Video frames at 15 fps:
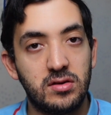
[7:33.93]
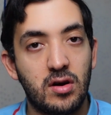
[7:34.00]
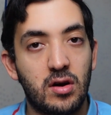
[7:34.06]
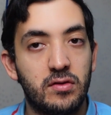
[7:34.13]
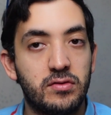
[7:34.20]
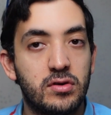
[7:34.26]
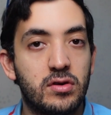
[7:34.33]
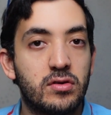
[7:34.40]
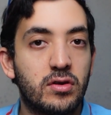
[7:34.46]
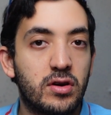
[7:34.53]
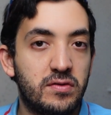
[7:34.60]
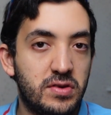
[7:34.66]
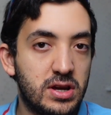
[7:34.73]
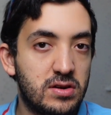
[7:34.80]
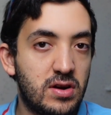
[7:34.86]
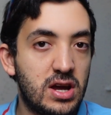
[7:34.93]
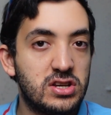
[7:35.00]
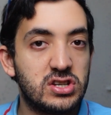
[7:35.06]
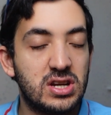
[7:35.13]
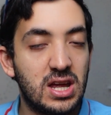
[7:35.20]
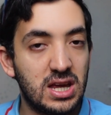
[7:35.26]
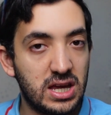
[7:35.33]
of your
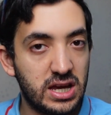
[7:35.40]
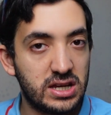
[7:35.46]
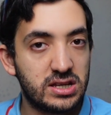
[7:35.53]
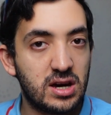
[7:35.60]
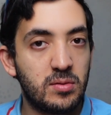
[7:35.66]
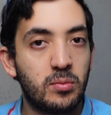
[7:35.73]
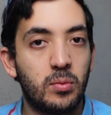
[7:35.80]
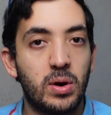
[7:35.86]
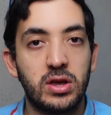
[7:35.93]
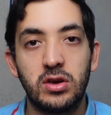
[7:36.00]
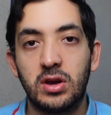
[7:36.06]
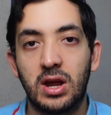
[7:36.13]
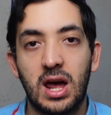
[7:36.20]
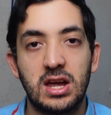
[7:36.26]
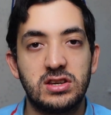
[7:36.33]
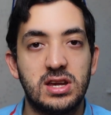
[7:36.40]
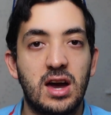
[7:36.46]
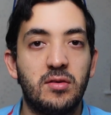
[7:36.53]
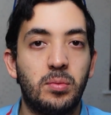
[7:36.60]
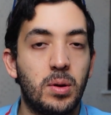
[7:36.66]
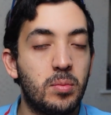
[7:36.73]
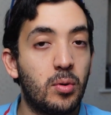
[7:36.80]
configuration in GitHub, where you can actually
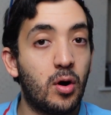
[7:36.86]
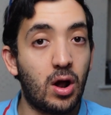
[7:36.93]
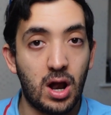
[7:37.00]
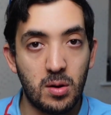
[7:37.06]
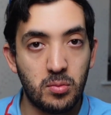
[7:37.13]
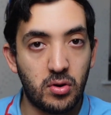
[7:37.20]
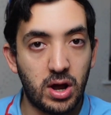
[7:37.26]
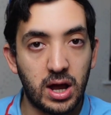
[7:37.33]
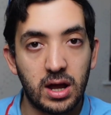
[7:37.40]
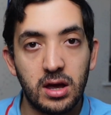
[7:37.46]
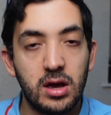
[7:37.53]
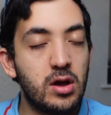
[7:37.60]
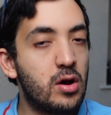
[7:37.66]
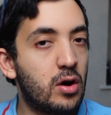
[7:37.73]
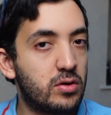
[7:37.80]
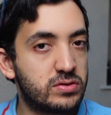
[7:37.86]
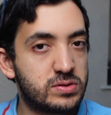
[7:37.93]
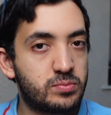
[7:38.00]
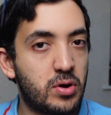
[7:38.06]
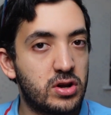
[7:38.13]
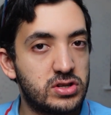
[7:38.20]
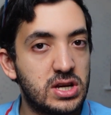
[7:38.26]
have people collaborate on
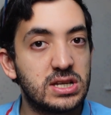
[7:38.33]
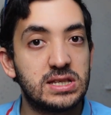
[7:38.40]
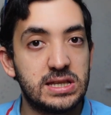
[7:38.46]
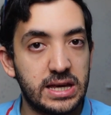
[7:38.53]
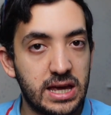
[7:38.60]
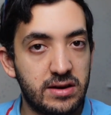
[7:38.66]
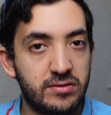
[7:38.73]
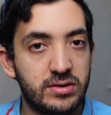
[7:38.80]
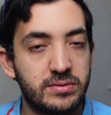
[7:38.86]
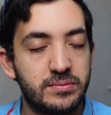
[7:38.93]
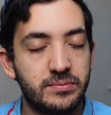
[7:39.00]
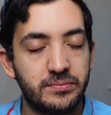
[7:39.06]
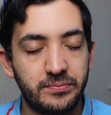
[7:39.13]
projects together.